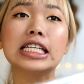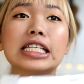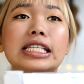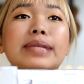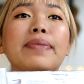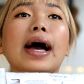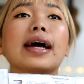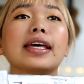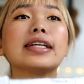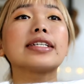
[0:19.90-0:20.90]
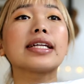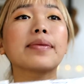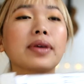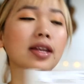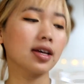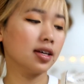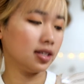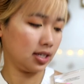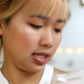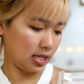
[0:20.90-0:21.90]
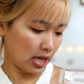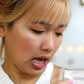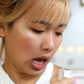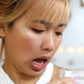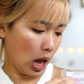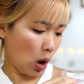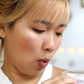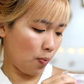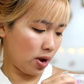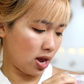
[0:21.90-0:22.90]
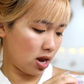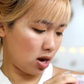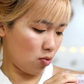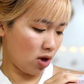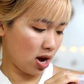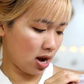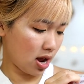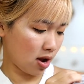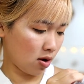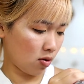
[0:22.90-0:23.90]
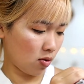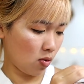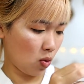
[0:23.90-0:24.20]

this is the package and I'm gonna open it right now.